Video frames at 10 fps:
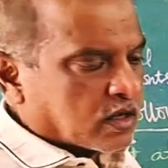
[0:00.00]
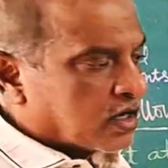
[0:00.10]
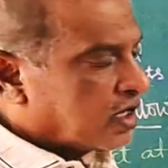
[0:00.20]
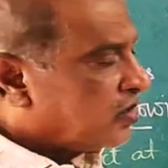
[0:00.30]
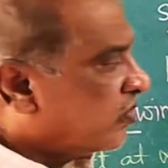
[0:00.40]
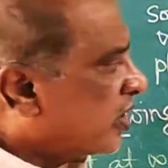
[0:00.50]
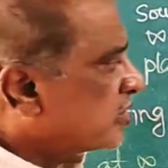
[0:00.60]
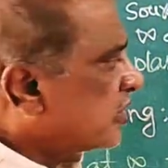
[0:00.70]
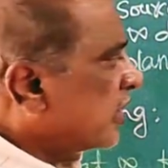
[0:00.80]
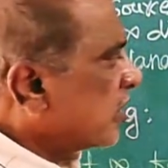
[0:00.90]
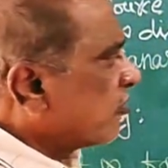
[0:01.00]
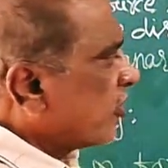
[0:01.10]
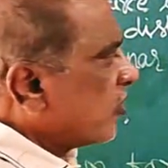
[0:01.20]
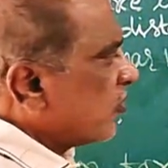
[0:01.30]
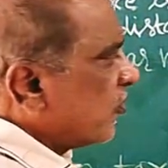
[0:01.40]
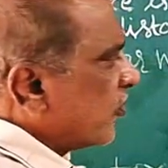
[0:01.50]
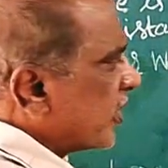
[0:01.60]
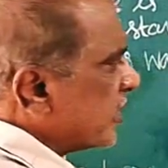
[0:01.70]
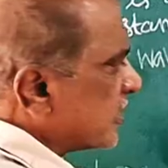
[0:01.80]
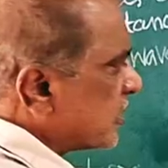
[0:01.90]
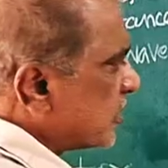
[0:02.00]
Converging wavefronts.